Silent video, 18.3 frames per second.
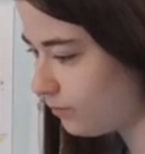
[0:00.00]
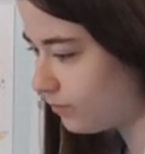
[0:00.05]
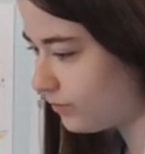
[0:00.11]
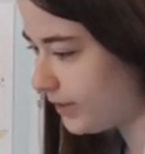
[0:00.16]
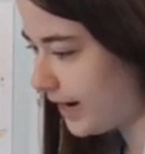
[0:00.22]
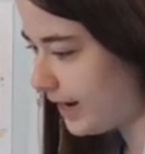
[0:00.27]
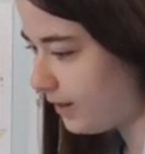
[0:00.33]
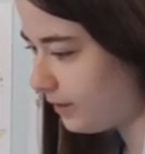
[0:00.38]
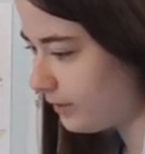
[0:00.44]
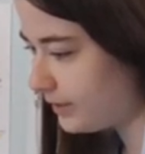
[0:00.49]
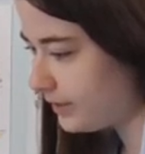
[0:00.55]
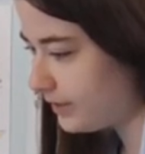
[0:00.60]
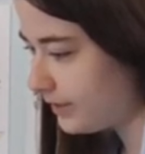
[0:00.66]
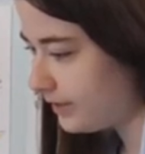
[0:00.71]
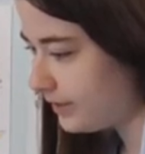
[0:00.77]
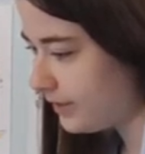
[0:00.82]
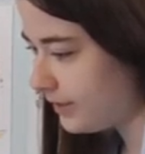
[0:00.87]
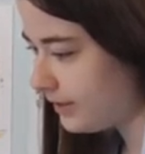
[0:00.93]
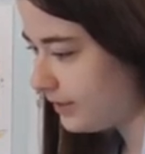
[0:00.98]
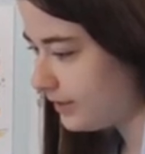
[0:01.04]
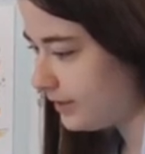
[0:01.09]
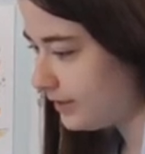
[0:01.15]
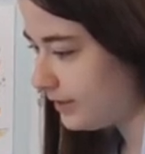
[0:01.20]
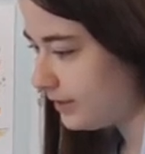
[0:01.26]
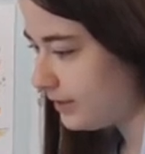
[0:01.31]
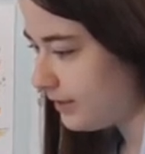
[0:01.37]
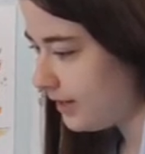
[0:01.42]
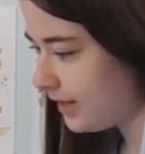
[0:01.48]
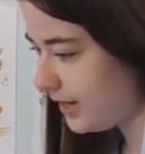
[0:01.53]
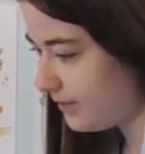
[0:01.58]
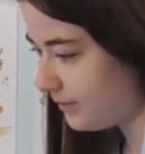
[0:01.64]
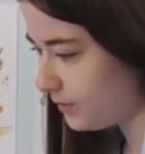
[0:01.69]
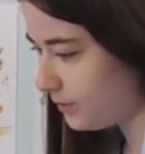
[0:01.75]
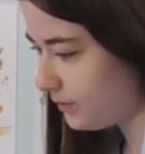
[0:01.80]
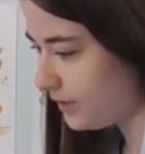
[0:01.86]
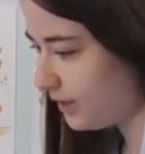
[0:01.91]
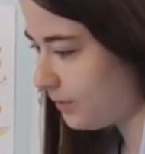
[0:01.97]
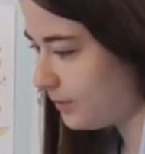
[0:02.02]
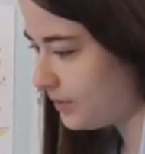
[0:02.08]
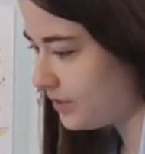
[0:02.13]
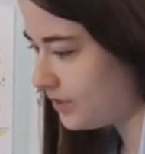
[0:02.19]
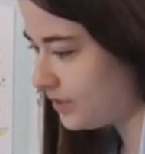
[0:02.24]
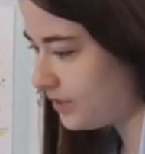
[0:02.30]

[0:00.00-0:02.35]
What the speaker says: round everyone up and